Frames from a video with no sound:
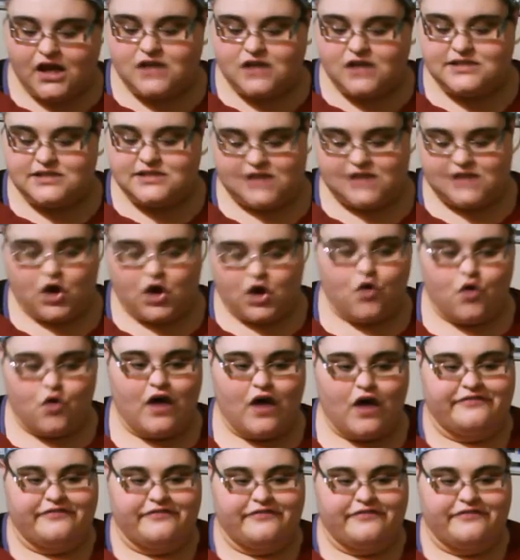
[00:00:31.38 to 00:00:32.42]
So
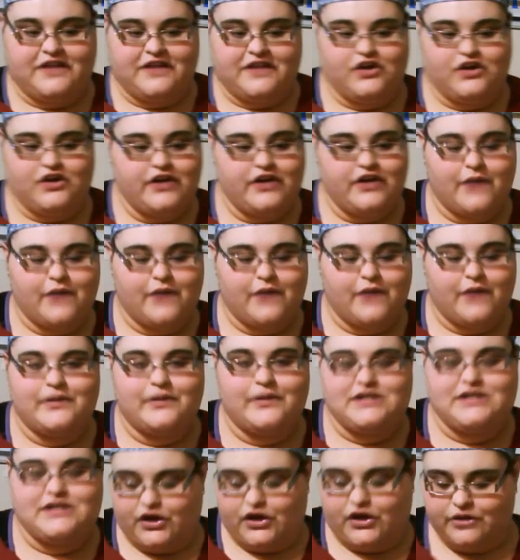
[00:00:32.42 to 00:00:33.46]
I figured I
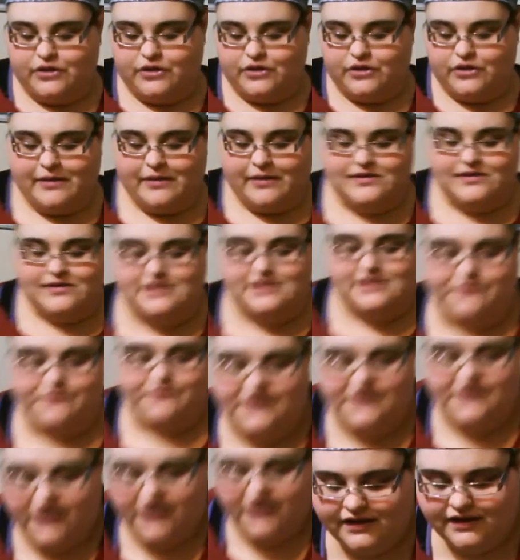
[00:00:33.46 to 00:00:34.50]
would talk about
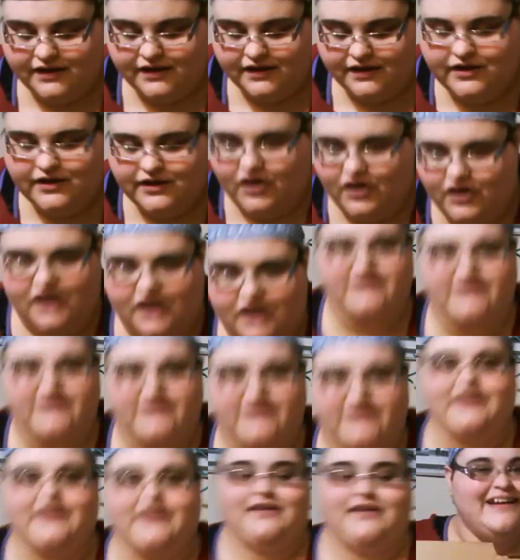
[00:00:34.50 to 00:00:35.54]
something I got.
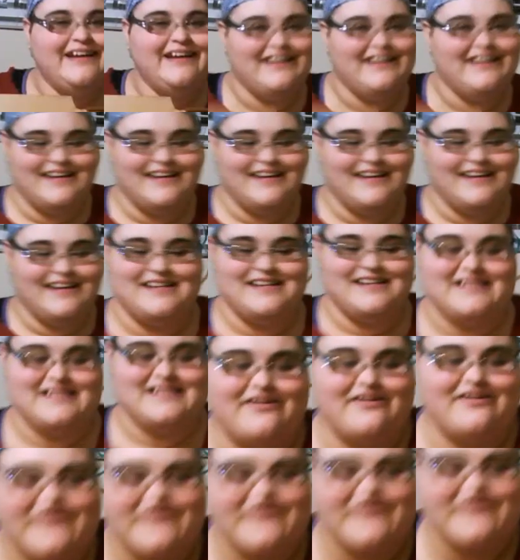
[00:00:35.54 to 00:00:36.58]
So